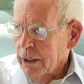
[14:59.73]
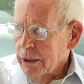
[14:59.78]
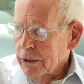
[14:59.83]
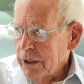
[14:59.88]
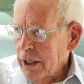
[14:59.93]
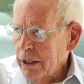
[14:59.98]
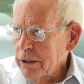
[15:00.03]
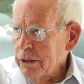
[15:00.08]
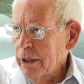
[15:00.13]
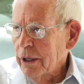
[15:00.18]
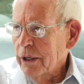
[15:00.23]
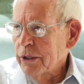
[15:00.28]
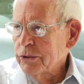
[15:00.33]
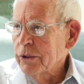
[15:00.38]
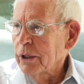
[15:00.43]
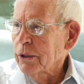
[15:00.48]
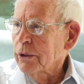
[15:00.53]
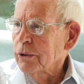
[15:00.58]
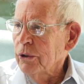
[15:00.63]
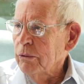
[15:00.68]
10 years,
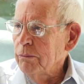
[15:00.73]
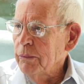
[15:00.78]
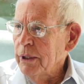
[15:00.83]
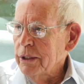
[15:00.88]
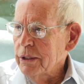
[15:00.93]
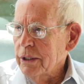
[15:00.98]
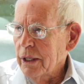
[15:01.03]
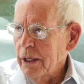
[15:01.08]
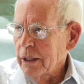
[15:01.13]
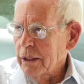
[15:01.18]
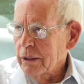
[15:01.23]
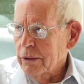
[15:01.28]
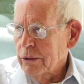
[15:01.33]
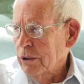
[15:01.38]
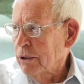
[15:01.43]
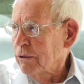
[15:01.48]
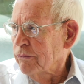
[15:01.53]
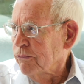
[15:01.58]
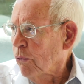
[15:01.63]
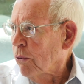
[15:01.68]
it could
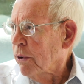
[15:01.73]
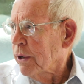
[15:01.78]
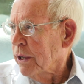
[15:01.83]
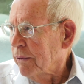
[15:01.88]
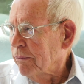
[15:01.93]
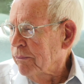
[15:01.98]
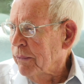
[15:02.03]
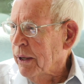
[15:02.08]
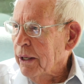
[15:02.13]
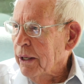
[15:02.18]
take 40